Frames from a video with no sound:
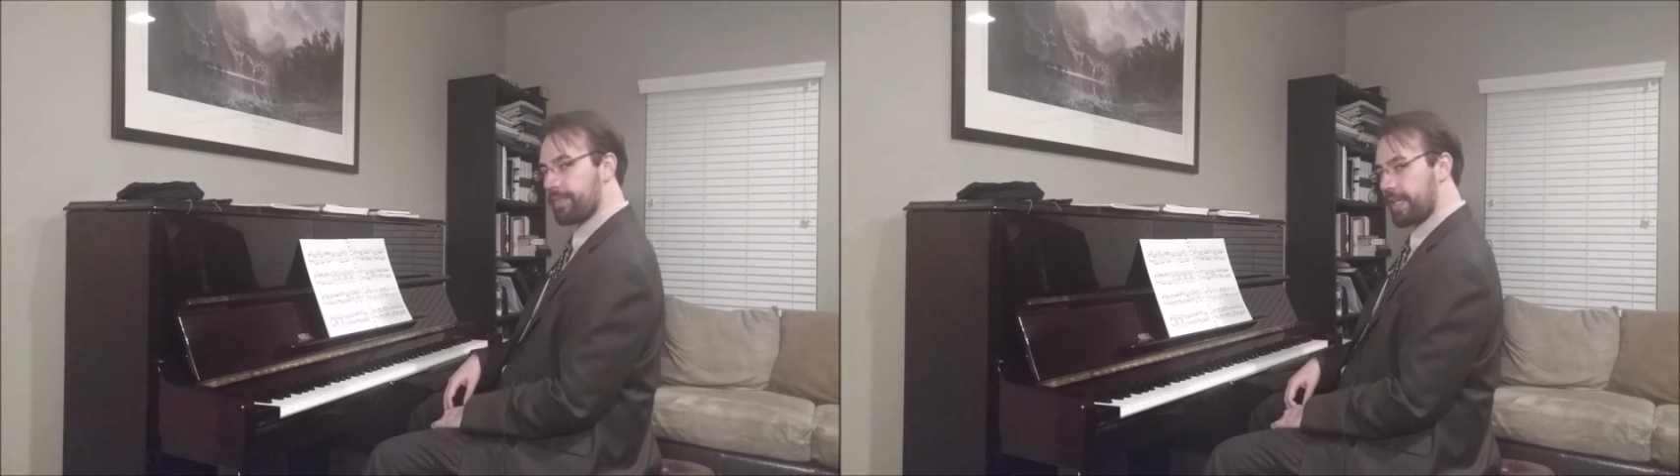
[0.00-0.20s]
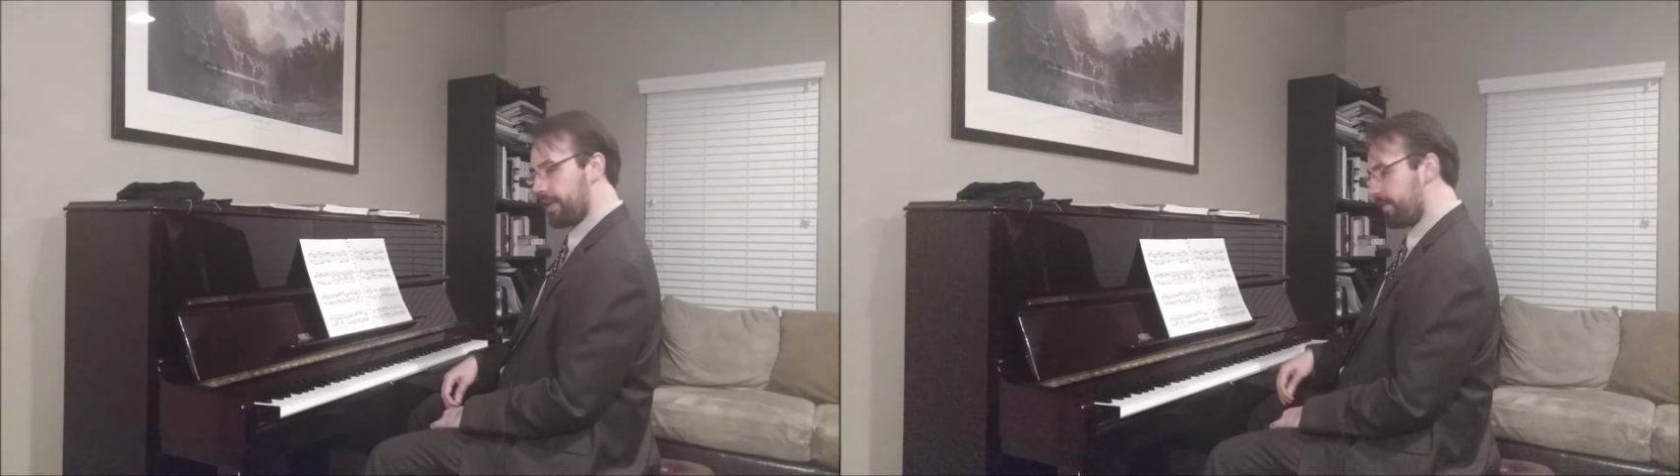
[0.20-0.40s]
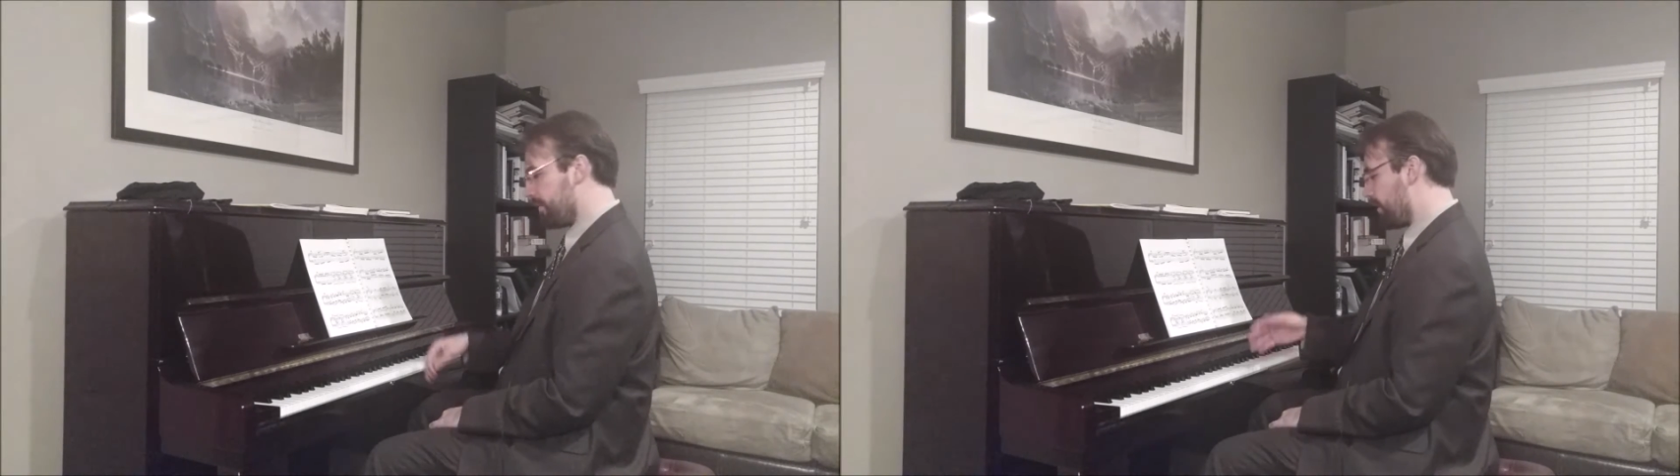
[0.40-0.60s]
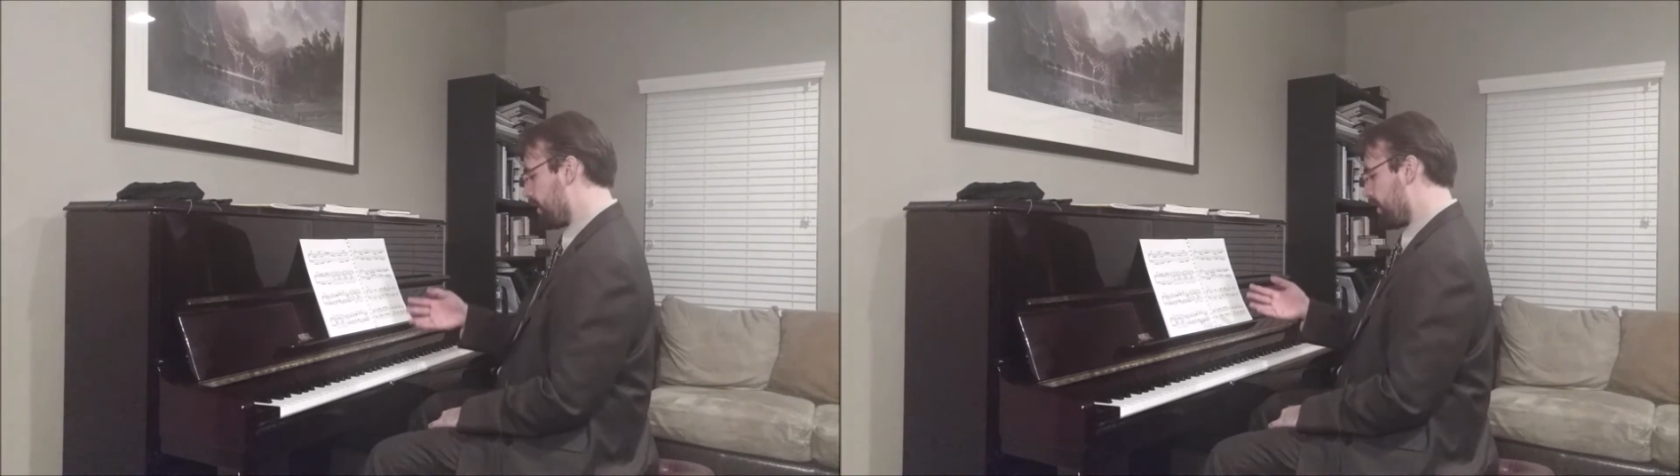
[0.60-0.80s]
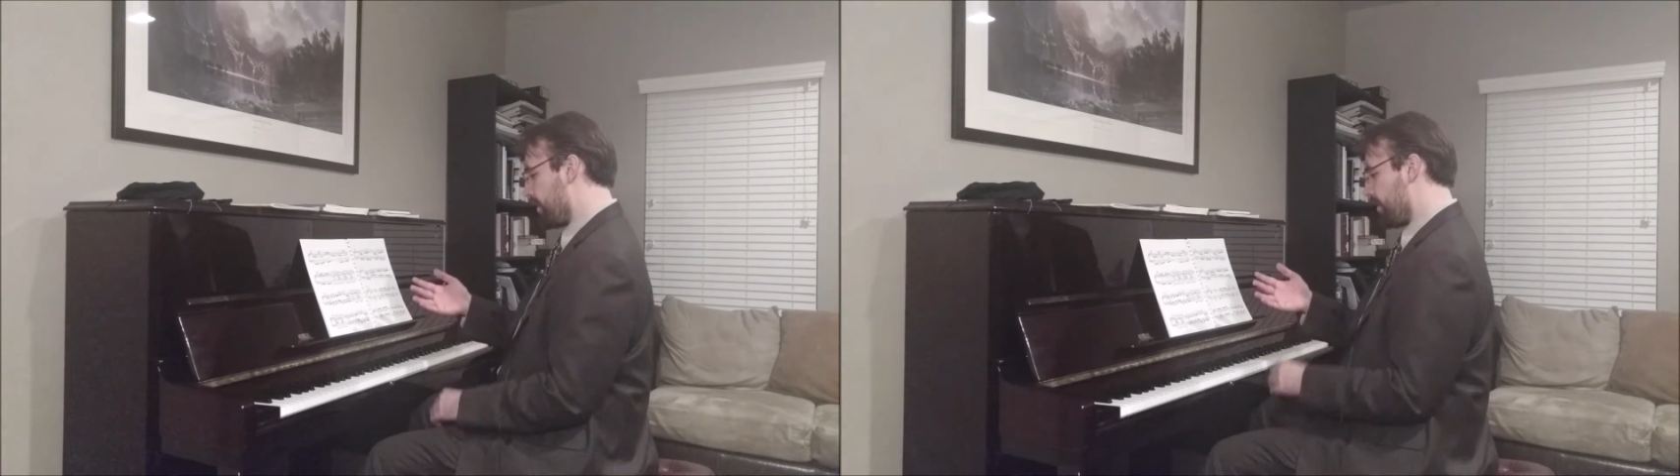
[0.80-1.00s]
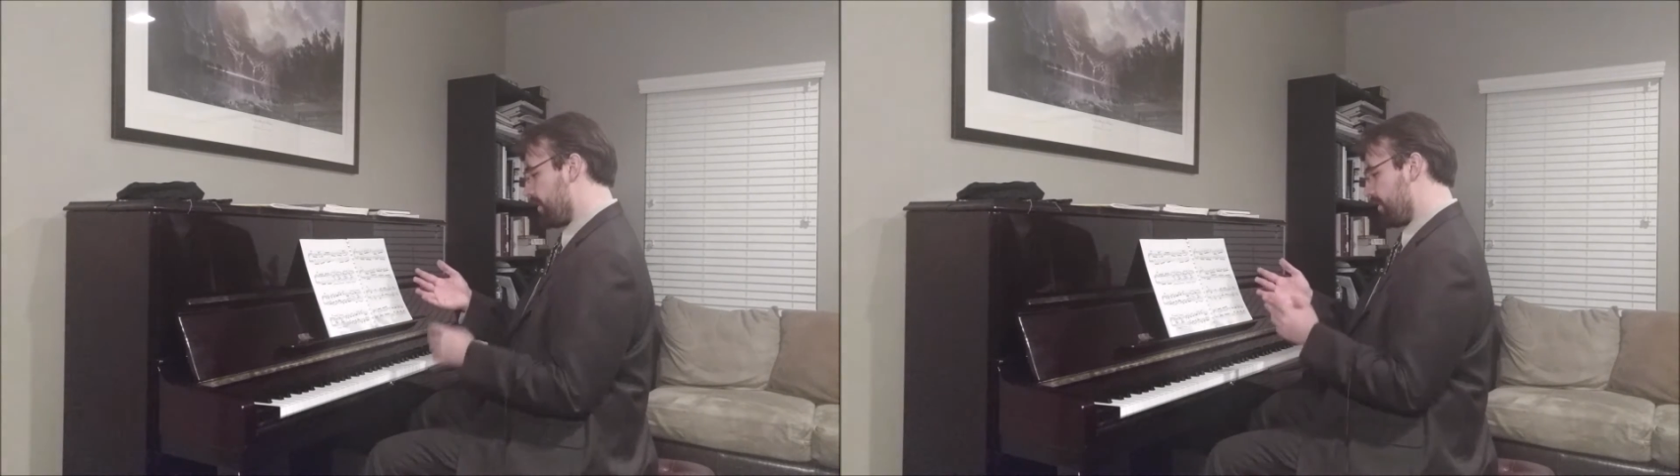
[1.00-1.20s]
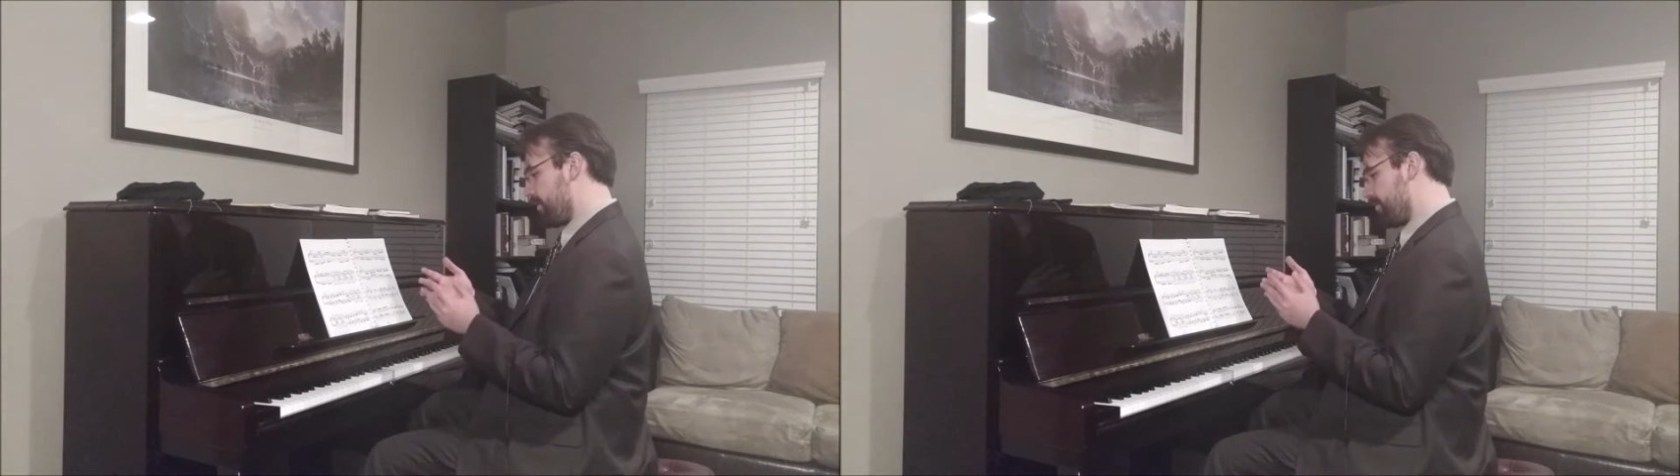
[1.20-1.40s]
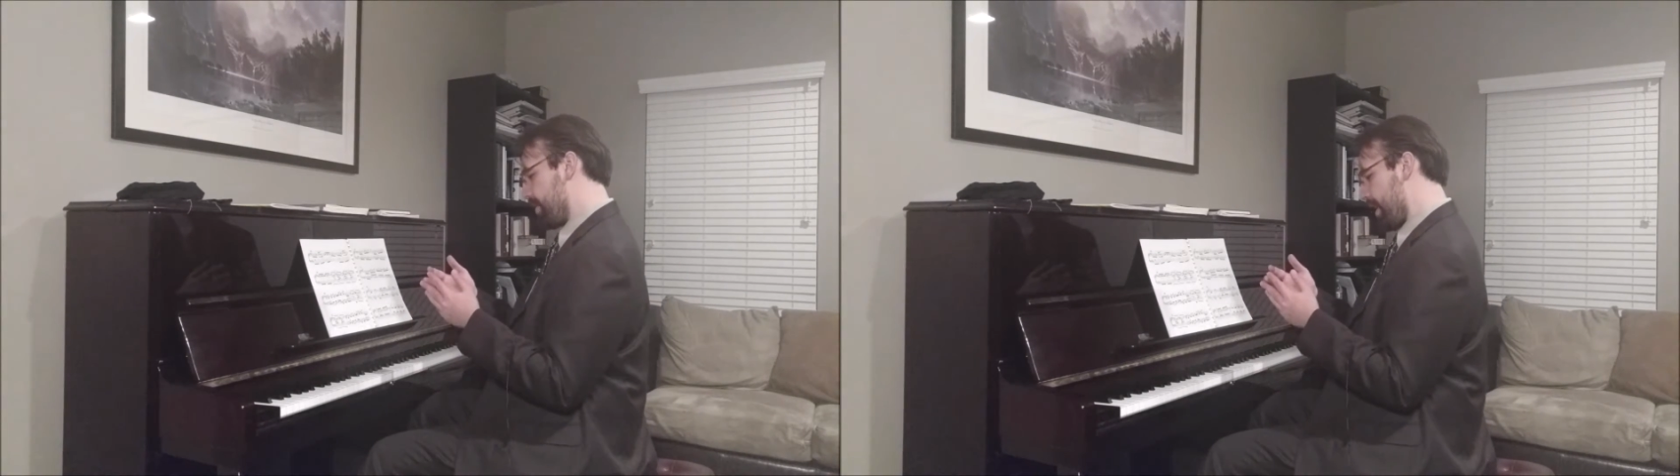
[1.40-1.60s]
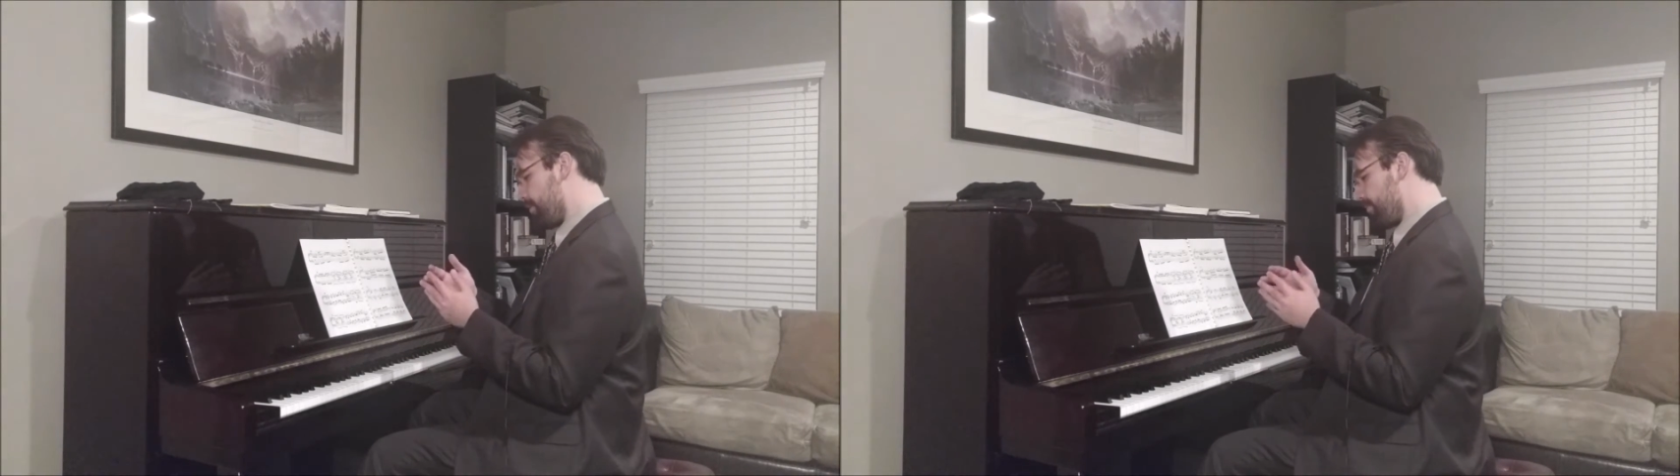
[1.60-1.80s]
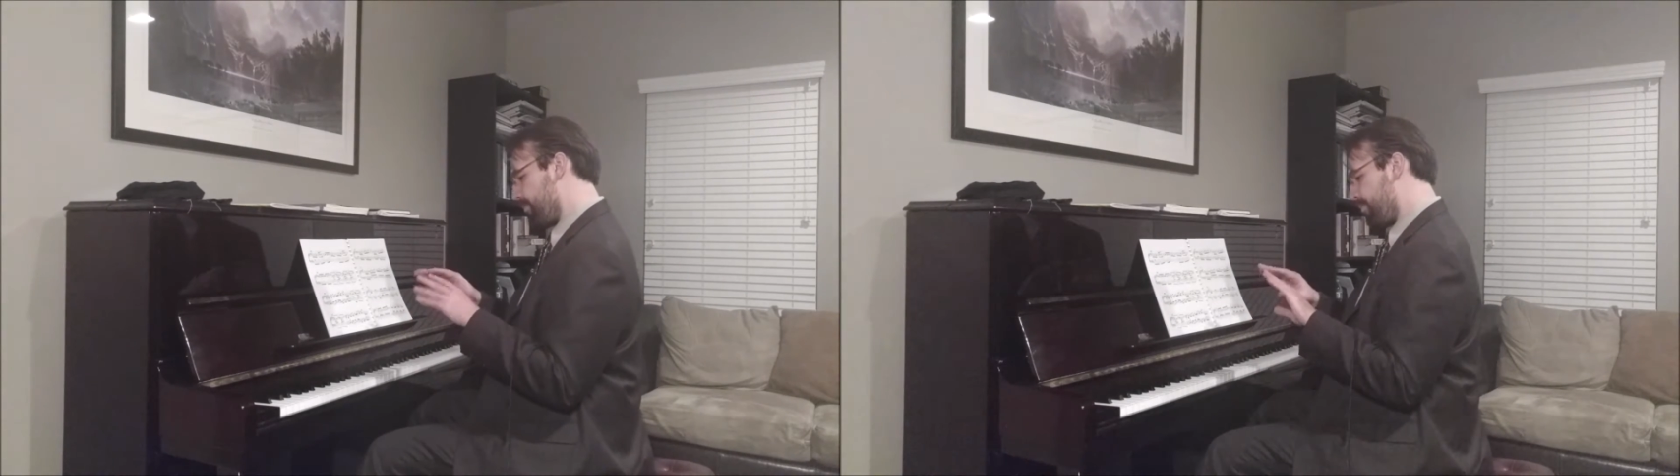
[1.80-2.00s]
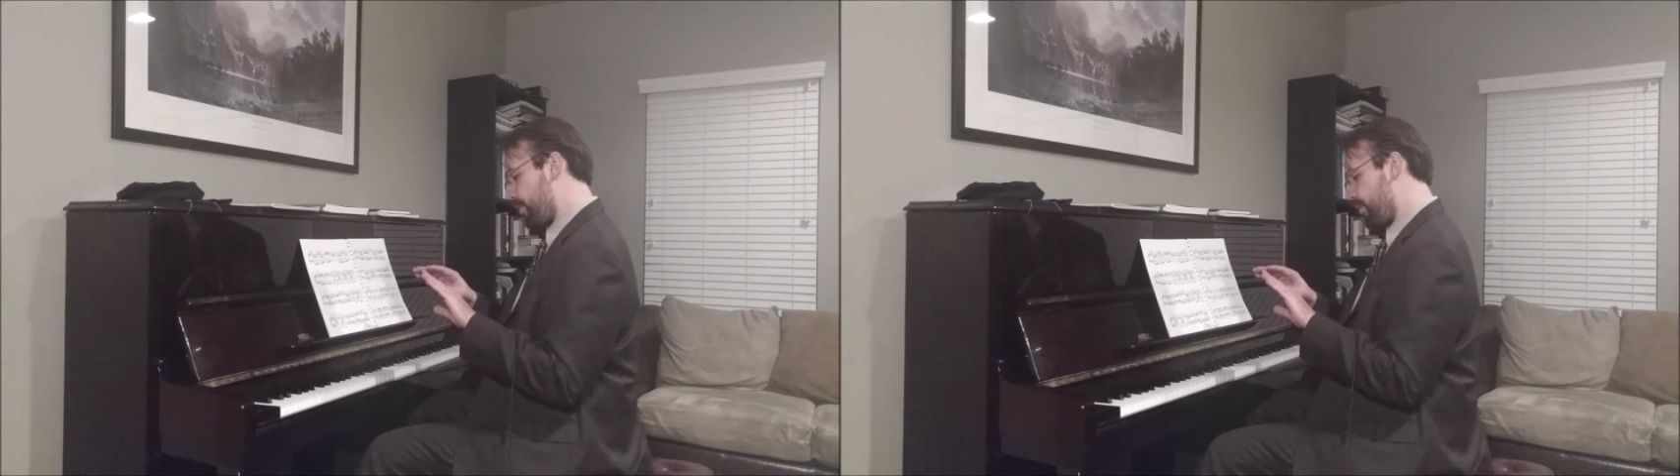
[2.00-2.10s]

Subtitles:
Okay? That